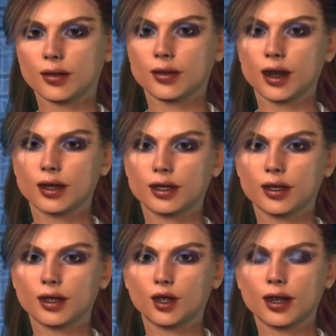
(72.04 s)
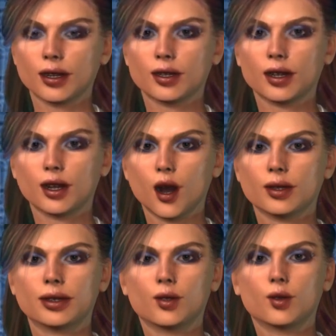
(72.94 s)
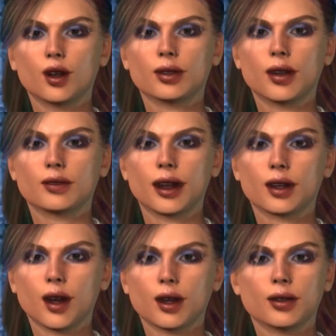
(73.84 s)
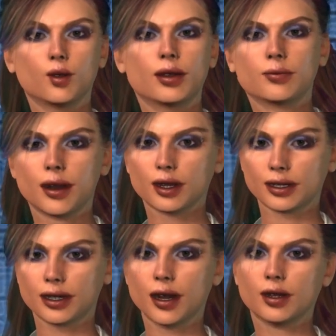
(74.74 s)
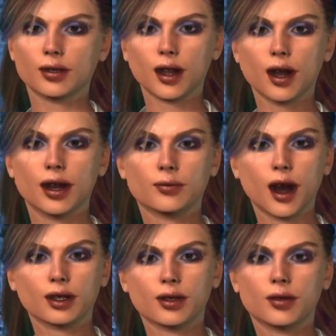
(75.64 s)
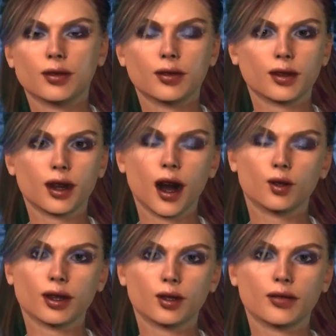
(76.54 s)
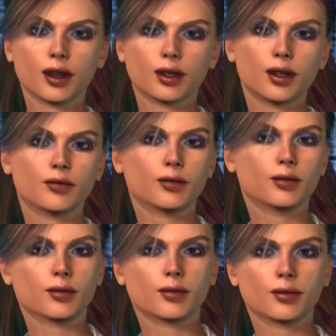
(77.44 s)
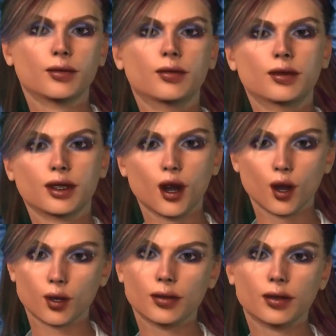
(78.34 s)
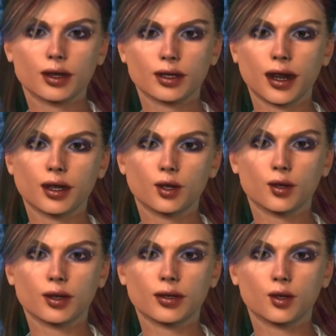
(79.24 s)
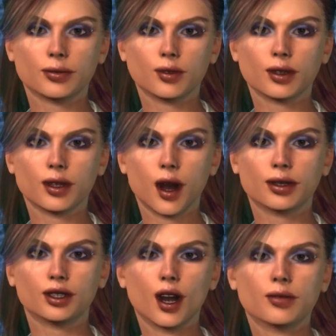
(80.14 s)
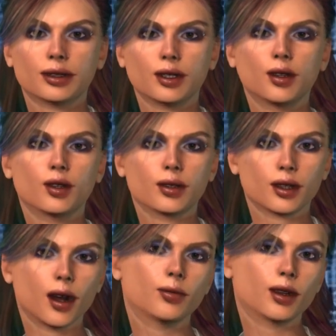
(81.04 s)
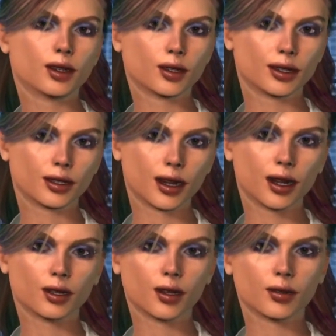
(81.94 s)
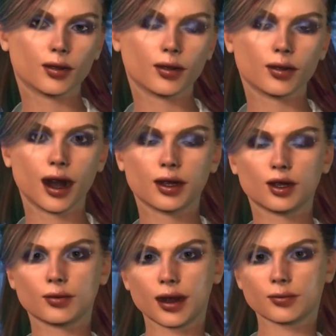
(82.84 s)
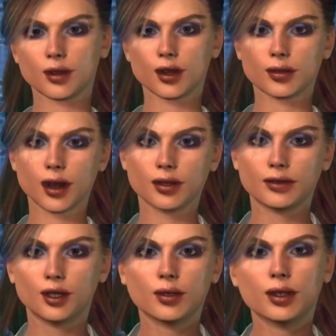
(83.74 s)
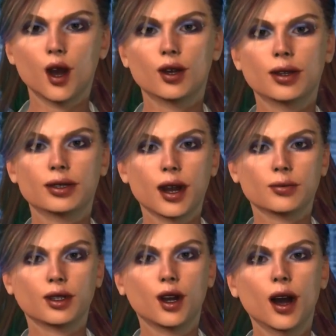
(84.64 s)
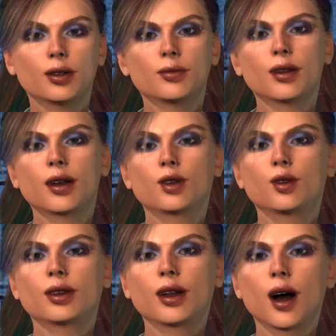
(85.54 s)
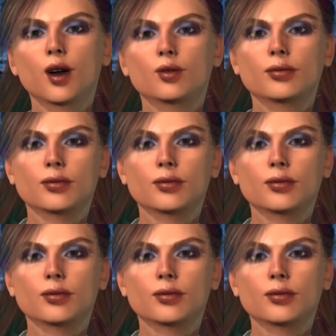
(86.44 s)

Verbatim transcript: It's like creating a whole new world of data without the pesky ethical dilemmas. How innovative? So, Stay tuned as we break down each of these thrilling topics in detail. And remember, if you're not already subscribed, do it now.